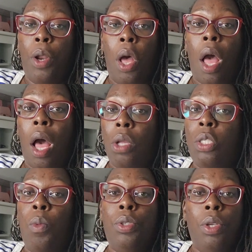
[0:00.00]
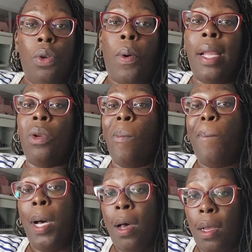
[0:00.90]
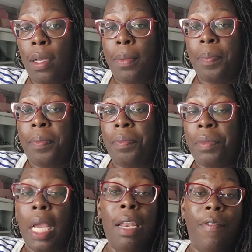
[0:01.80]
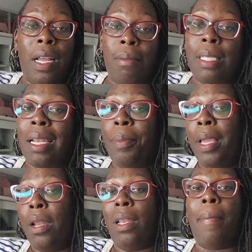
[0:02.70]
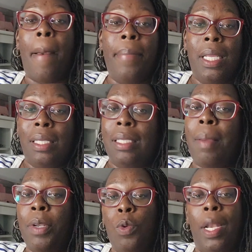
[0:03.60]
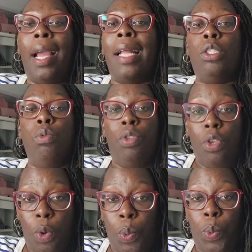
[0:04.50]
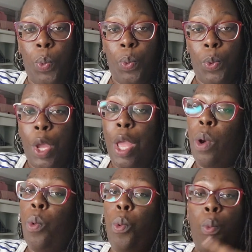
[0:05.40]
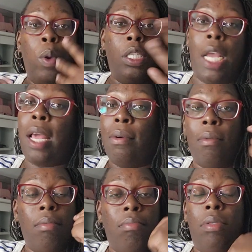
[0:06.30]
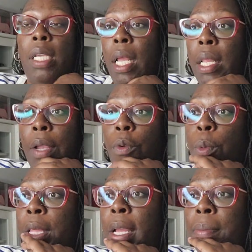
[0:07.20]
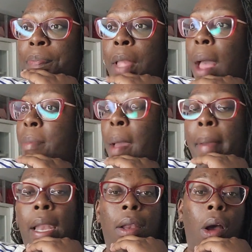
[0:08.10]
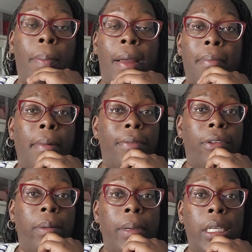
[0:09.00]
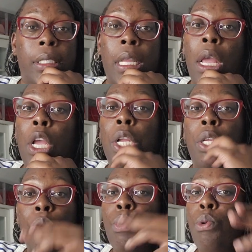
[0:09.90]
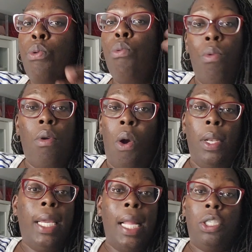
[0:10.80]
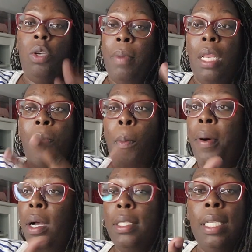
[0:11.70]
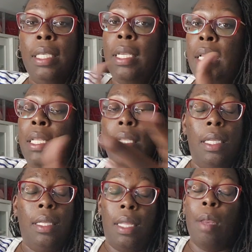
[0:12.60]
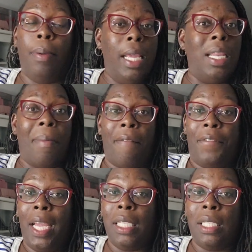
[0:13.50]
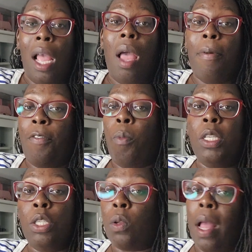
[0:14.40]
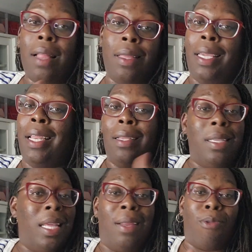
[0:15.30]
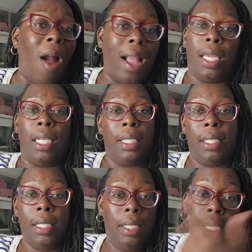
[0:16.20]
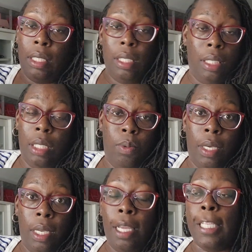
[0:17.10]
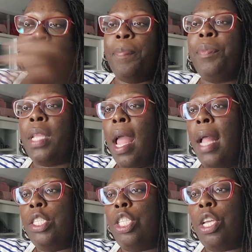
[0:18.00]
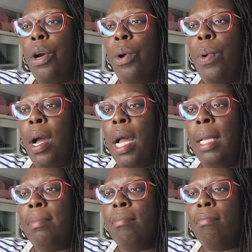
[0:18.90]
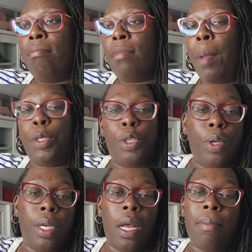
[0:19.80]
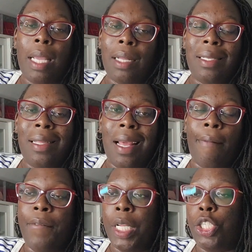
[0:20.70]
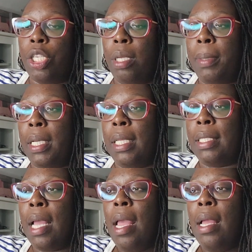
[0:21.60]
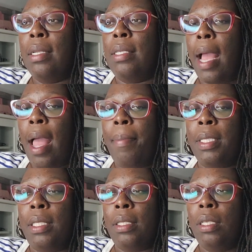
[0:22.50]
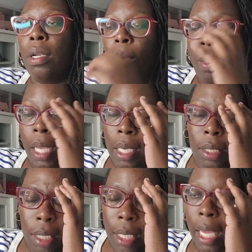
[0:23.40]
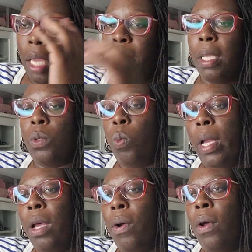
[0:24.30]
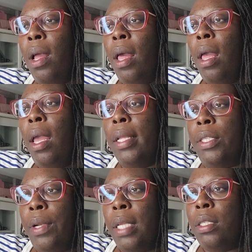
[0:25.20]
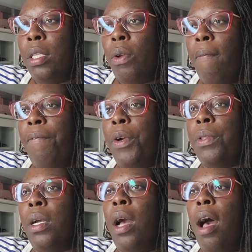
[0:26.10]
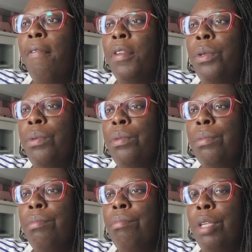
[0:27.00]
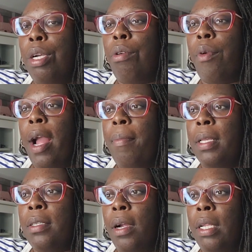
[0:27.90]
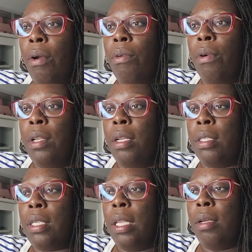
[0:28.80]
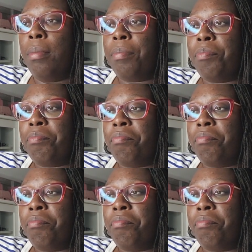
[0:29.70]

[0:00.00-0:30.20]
but I, I also want you to know I ain't no punk, and if it comes down to me handling my business, I'm gonna do what I got to do, which I don't see anything wrong with that. I'm not mad at all, my, my friend, because you only got too many more punks in, in, and playing in my face before we just gonna have to get it get it rocking. It, it just is what it is. And so, um... I'm sure it'll come down to that eventually because Dime is, you know, playing into the game as well. And so that's just going to further convolute the crap that's already going on in this club.